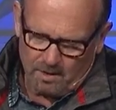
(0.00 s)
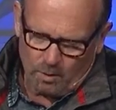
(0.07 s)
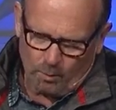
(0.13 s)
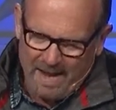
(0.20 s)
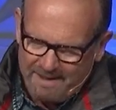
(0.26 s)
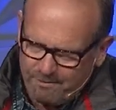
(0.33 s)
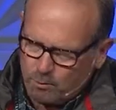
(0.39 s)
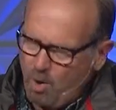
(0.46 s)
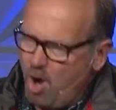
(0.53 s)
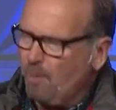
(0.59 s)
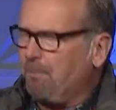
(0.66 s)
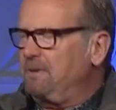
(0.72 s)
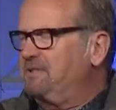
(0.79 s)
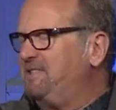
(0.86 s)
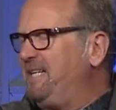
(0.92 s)
We have a wrong
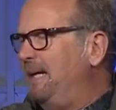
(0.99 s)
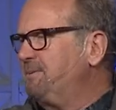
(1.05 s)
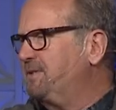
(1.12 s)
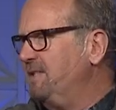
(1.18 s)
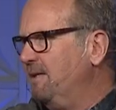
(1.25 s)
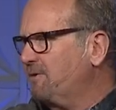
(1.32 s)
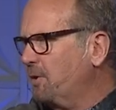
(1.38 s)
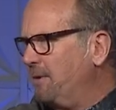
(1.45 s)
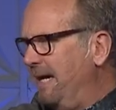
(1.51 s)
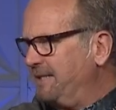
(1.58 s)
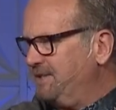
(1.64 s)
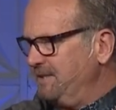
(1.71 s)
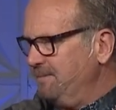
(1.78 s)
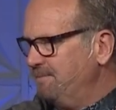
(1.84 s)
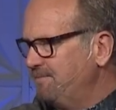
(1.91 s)
perception of
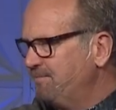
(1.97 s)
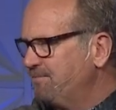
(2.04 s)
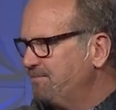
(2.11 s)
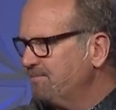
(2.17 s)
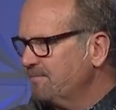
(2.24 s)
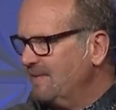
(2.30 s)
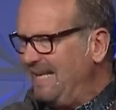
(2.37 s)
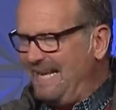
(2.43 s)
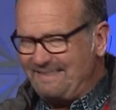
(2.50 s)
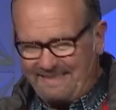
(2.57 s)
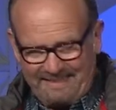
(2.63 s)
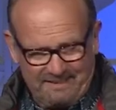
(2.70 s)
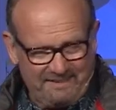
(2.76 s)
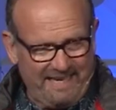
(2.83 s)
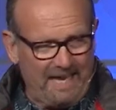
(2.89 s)
correction. As
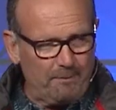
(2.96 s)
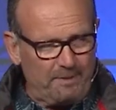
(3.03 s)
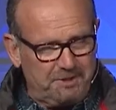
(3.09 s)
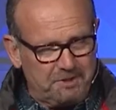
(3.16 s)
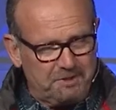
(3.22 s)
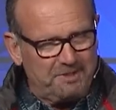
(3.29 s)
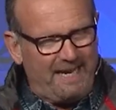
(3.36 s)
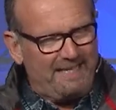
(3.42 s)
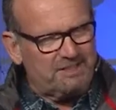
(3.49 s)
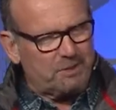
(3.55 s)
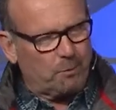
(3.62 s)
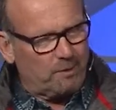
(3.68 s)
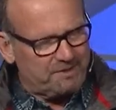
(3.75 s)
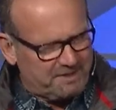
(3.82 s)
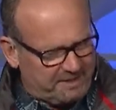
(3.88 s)
I said, we should change the
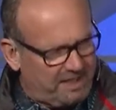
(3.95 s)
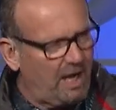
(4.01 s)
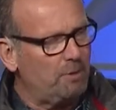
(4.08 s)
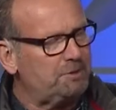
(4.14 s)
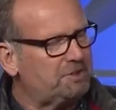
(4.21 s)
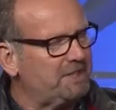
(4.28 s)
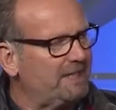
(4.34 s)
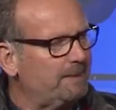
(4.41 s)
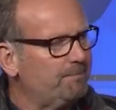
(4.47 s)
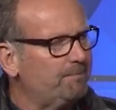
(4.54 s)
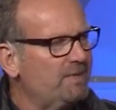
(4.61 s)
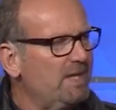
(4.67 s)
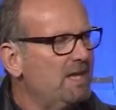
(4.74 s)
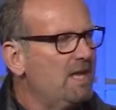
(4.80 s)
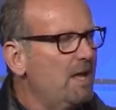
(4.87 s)
word to coaching
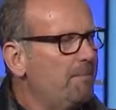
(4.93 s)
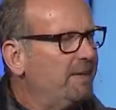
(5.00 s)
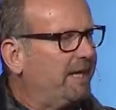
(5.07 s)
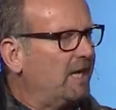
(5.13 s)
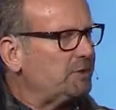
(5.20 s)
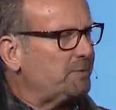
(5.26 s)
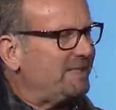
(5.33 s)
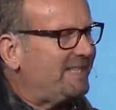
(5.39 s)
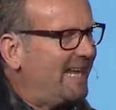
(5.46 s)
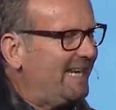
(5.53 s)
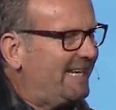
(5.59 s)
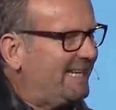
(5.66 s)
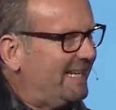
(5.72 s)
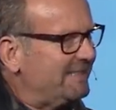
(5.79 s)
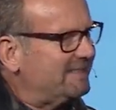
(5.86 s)
because we
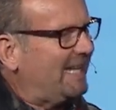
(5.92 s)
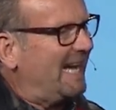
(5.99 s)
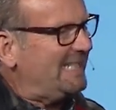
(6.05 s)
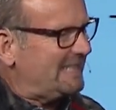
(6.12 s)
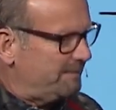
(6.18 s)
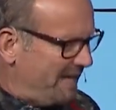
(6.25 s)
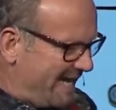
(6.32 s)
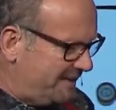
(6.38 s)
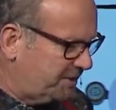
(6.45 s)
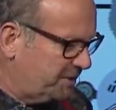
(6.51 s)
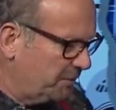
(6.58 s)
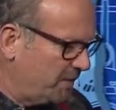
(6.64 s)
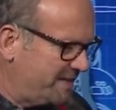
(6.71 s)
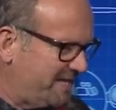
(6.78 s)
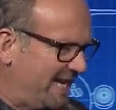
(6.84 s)
take it as
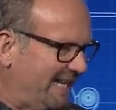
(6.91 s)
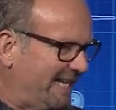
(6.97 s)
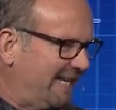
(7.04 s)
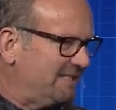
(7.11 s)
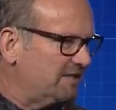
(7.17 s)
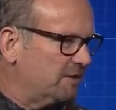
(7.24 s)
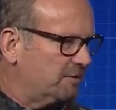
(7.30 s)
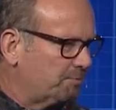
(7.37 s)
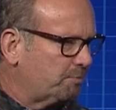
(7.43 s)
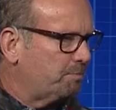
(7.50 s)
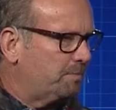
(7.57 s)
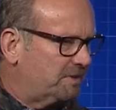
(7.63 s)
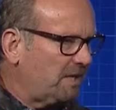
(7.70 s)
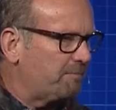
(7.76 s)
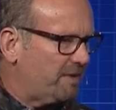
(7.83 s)
condemnation, we take it as
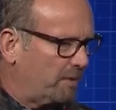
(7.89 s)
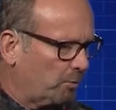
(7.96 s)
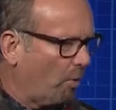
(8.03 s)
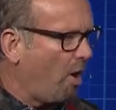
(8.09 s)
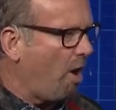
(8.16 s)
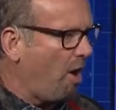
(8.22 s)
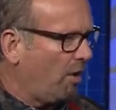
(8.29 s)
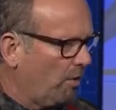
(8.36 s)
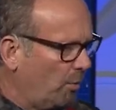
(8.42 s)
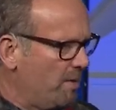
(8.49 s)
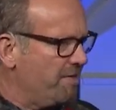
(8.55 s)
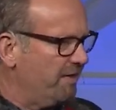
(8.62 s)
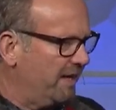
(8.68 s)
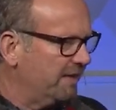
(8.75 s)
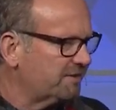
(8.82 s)
something wrong
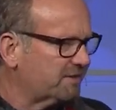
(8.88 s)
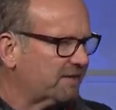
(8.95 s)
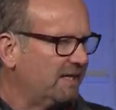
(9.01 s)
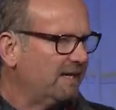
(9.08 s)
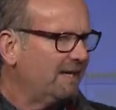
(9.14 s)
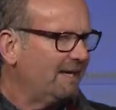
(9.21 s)
with us.